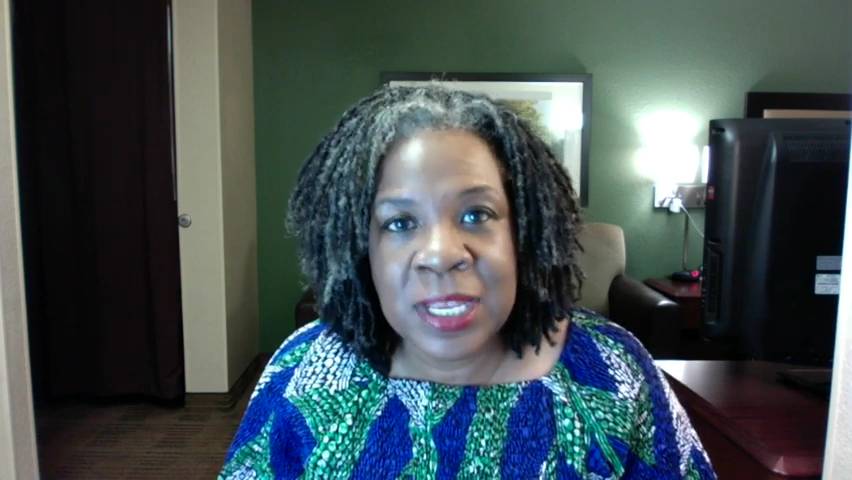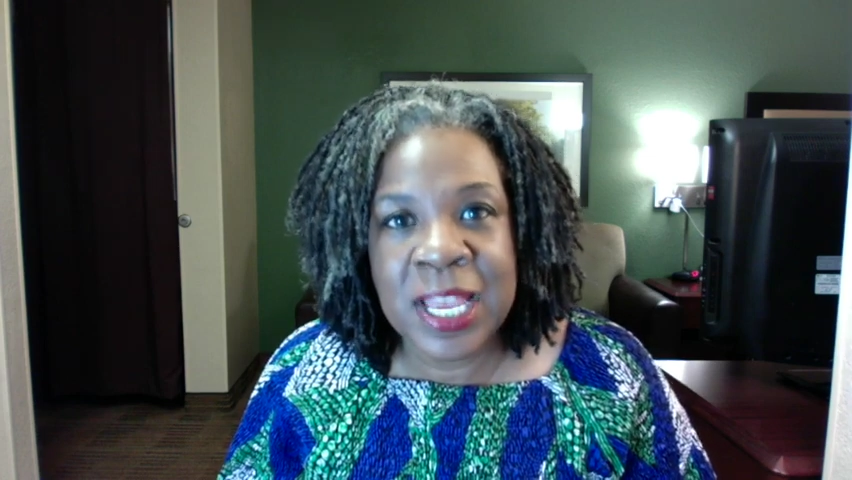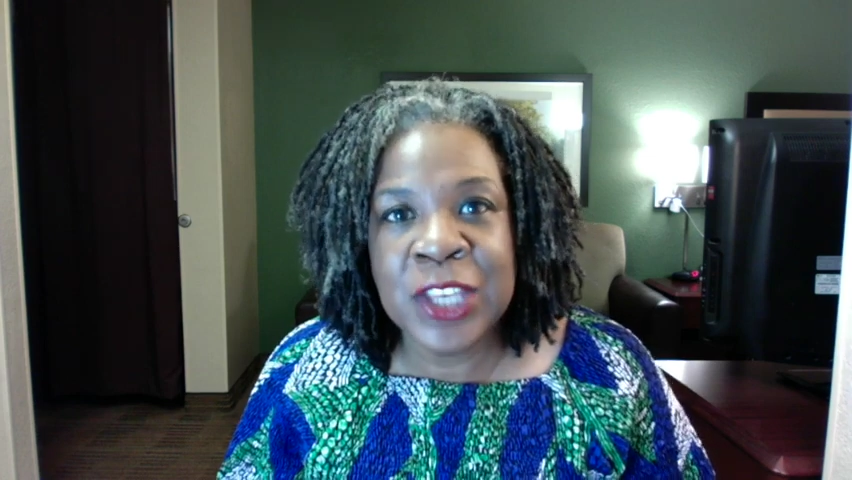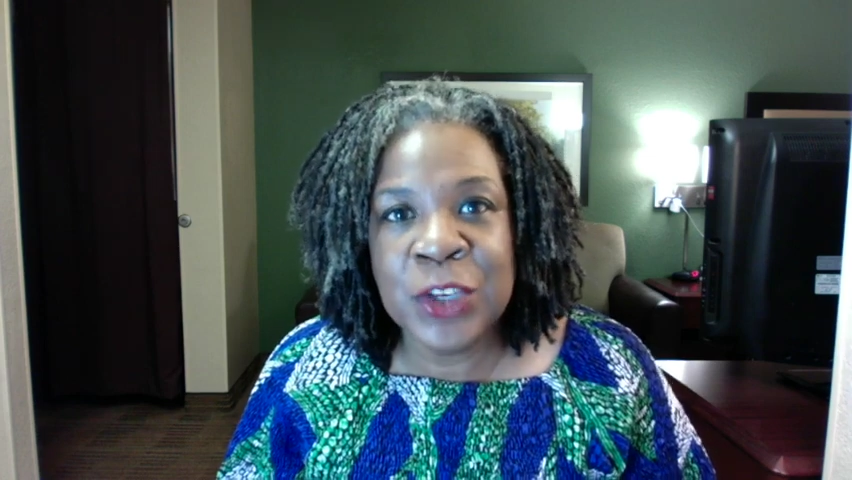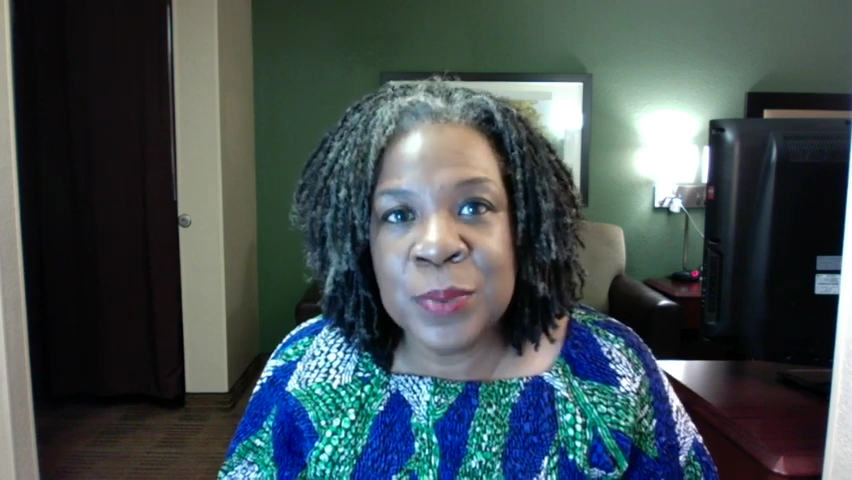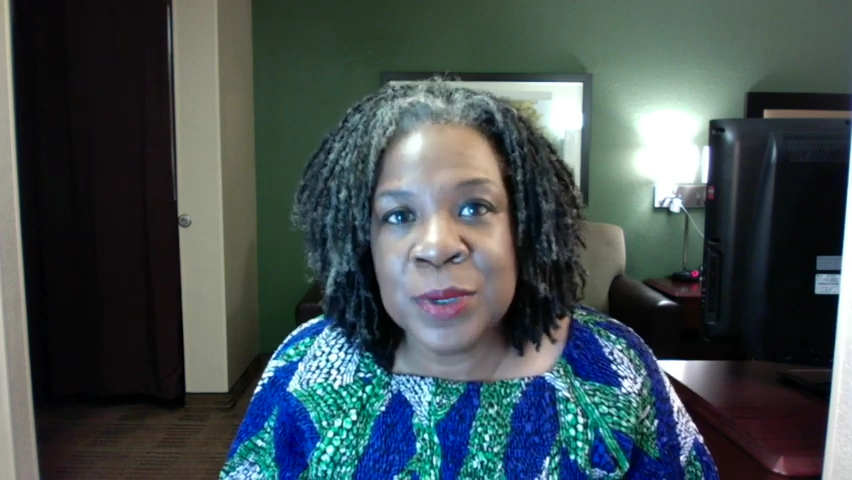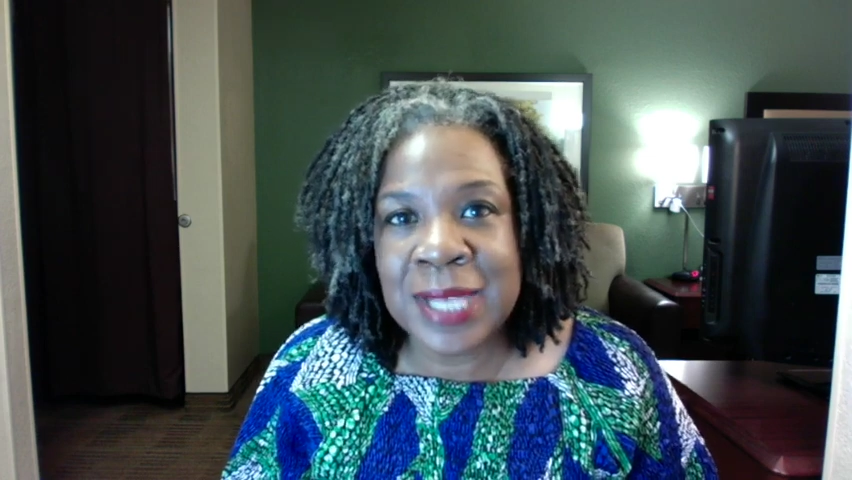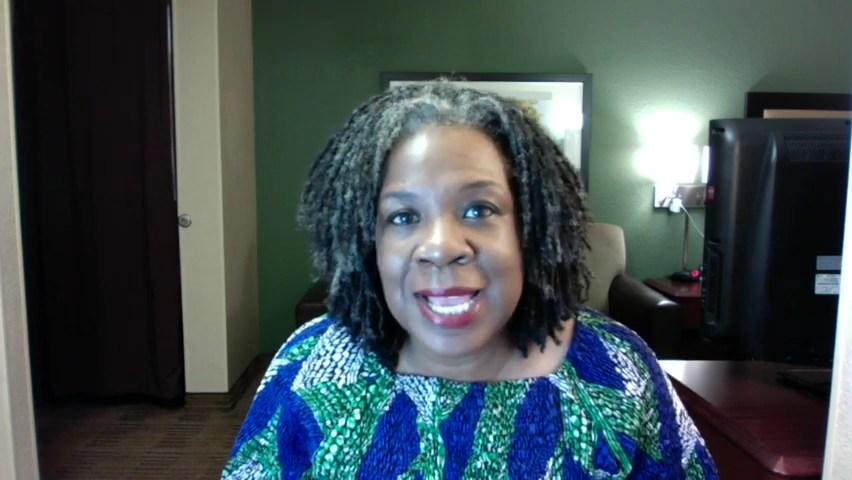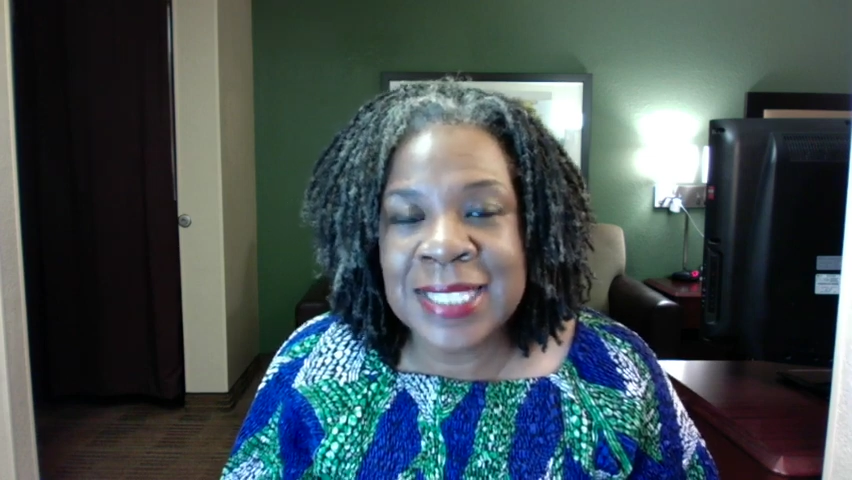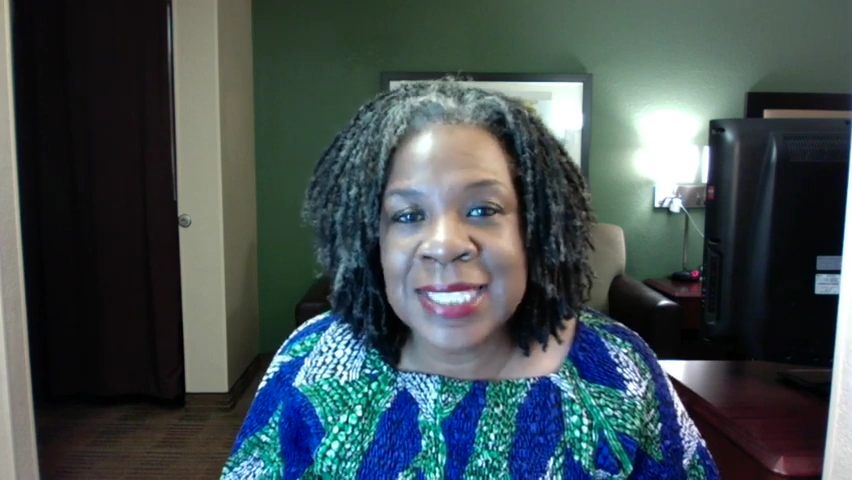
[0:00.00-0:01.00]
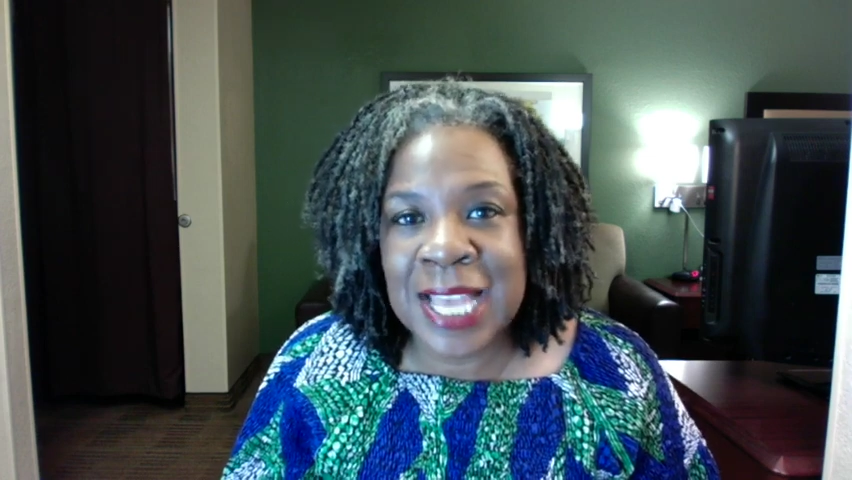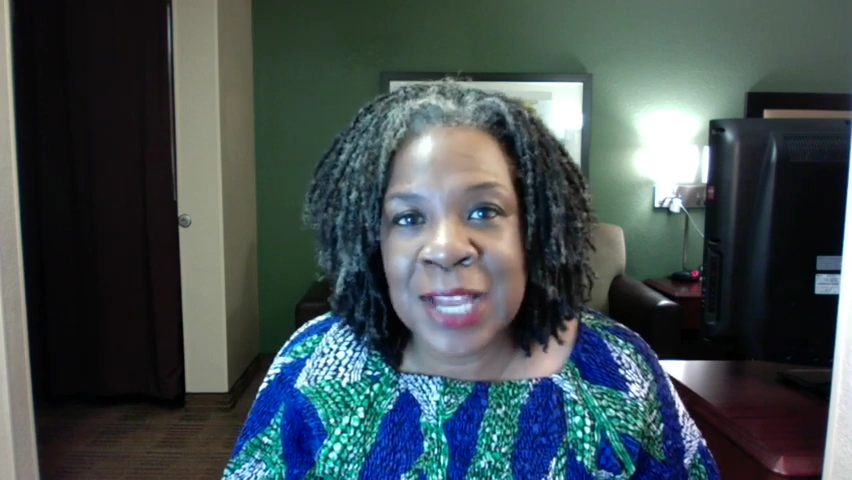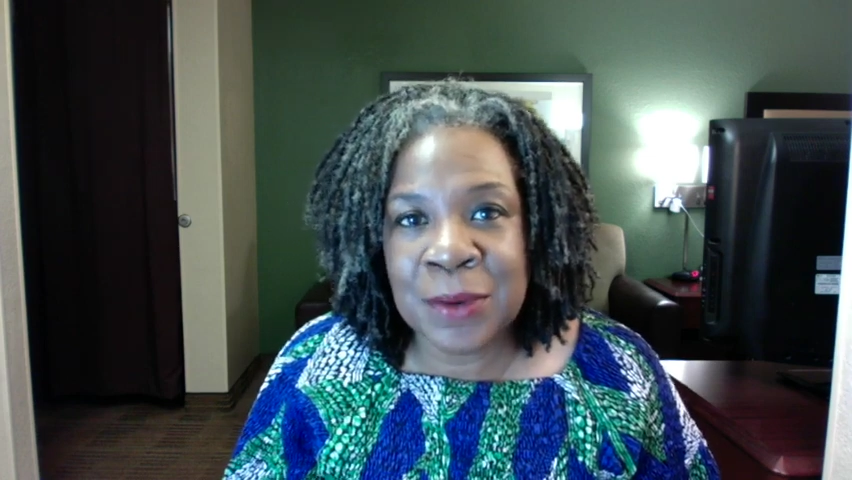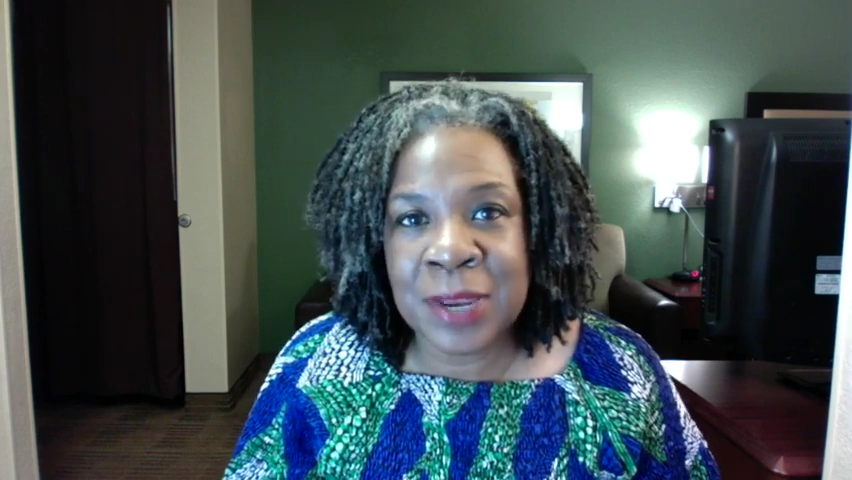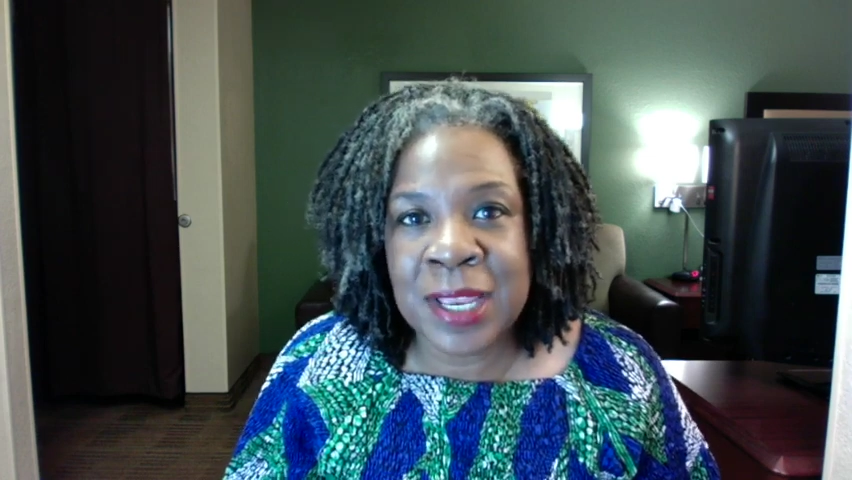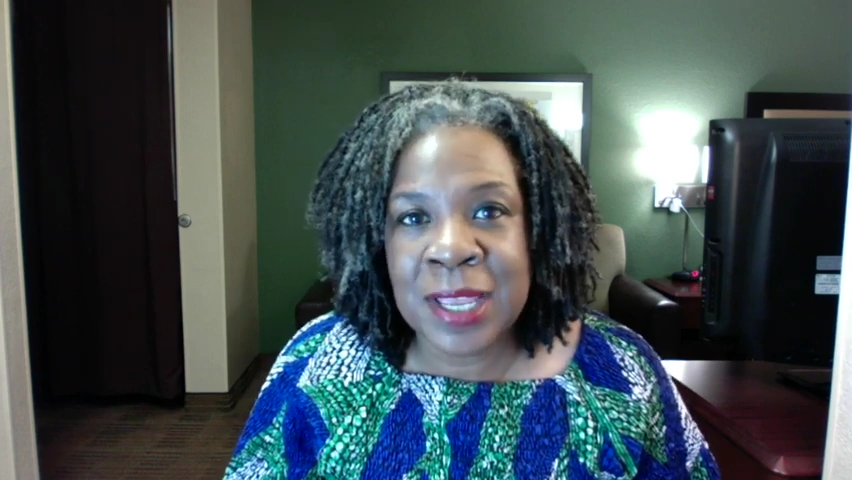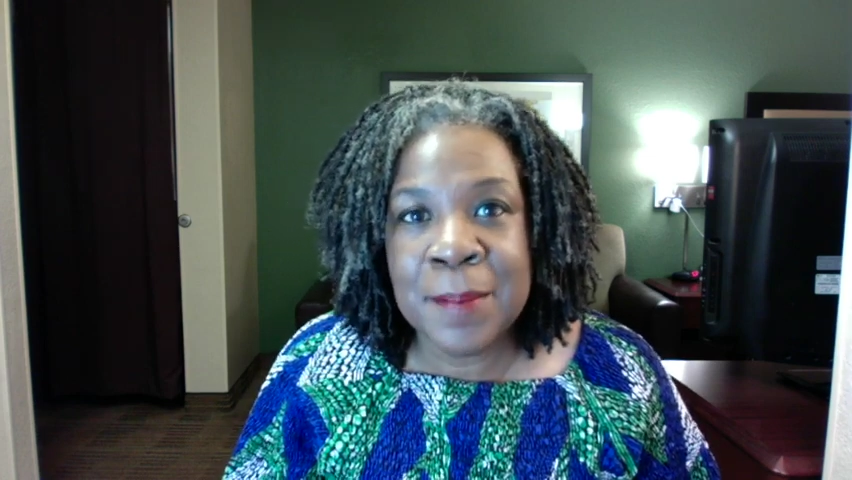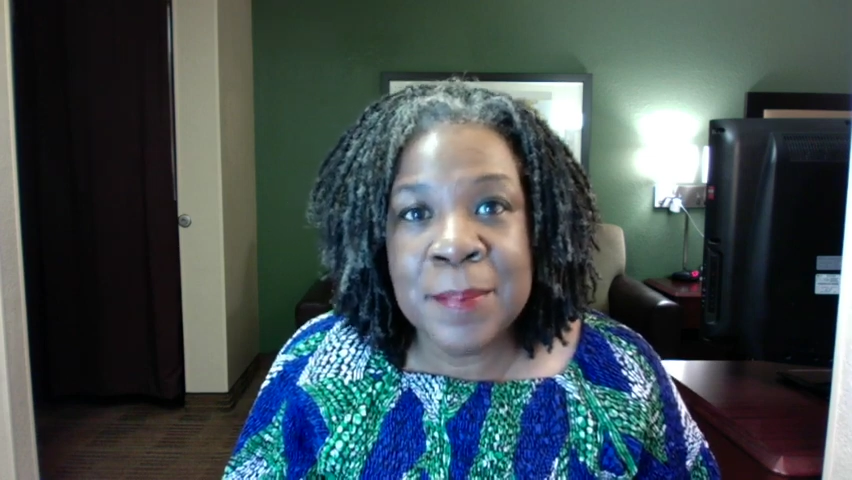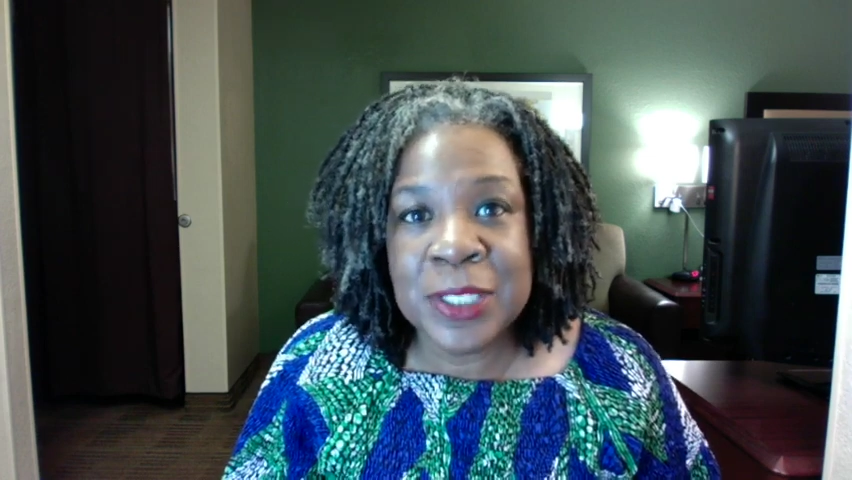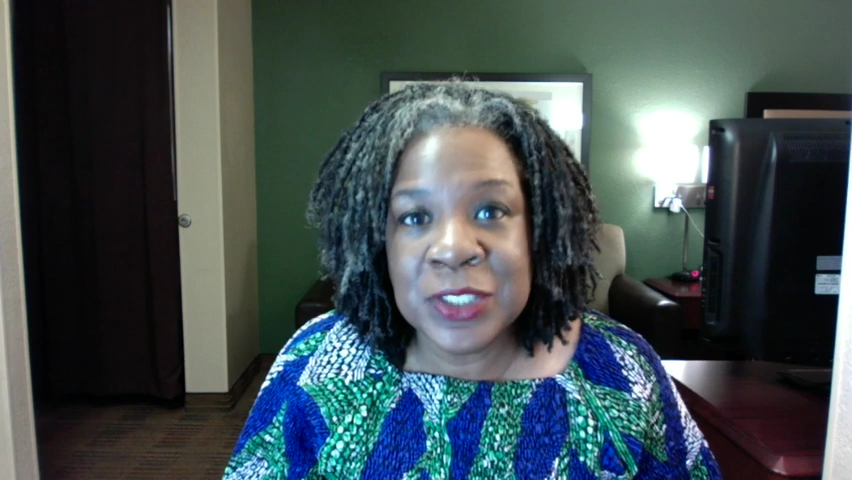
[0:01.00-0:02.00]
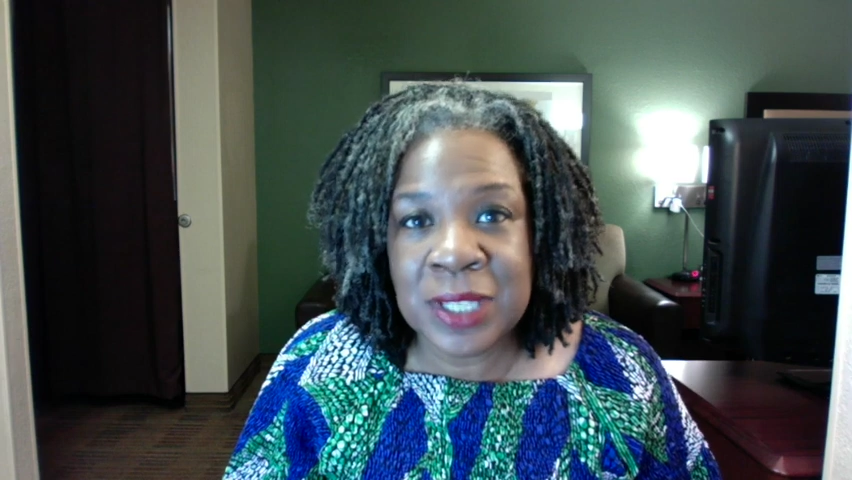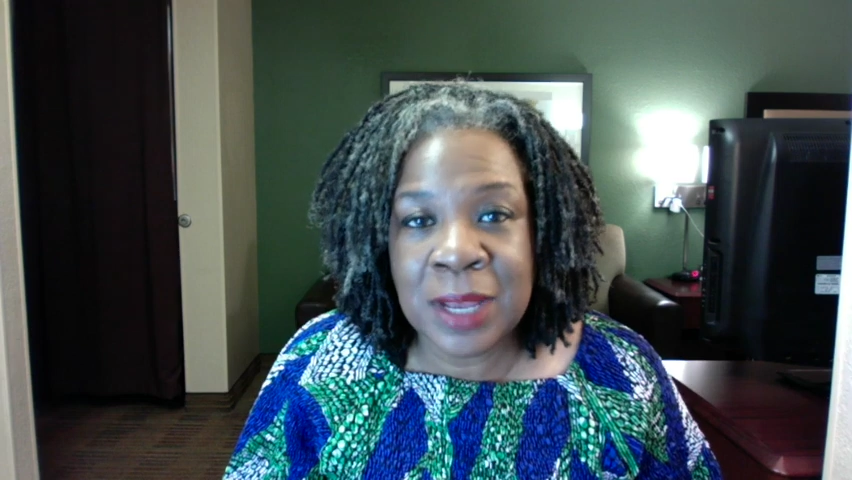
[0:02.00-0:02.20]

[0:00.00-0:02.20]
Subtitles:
and you put a